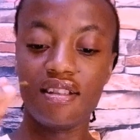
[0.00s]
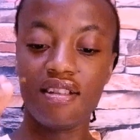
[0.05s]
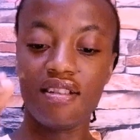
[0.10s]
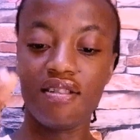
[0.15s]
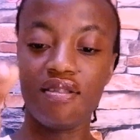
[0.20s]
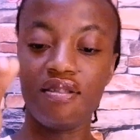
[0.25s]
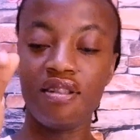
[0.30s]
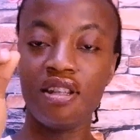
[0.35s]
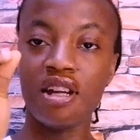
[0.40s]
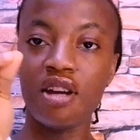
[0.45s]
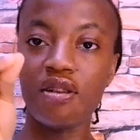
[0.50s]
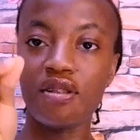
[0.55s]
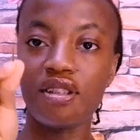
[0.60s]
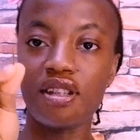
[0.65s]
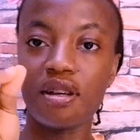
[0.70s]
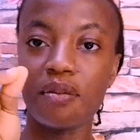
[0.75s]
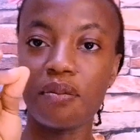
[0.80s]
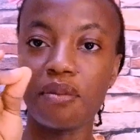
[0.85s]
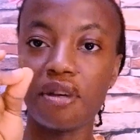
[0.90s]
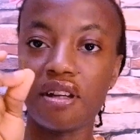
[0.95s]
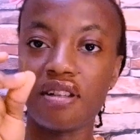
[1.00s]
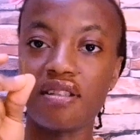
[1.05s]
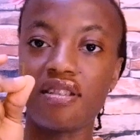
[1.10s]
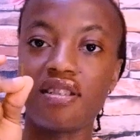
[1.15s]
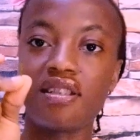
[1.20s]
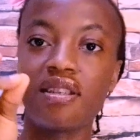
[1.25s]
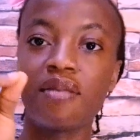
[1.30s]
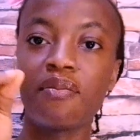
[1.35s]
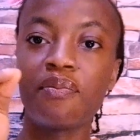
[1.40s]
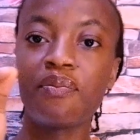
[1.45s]
on the outer part.
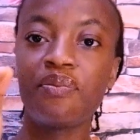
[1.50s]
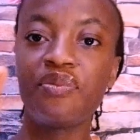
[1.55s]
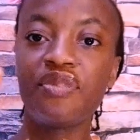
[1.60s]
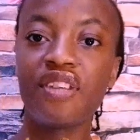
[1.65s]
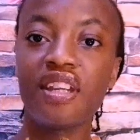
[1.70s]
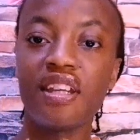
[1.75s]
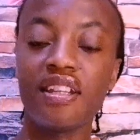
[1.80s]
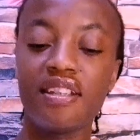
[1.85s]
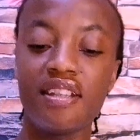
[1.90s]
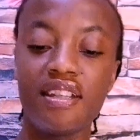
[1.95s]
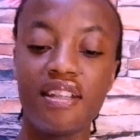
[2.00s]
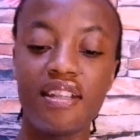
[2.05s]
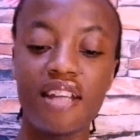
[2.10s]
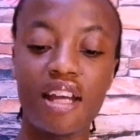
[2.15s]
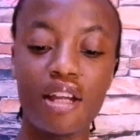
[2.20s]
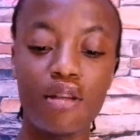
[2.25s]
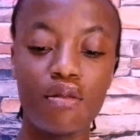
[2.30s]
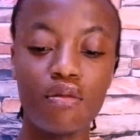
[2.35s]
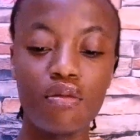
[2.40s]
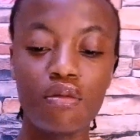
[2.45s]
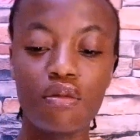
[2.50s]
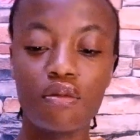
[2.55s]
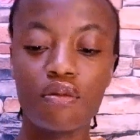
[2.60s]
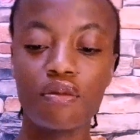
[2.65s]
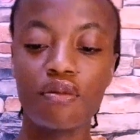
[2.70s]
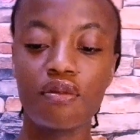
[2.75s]
Then I look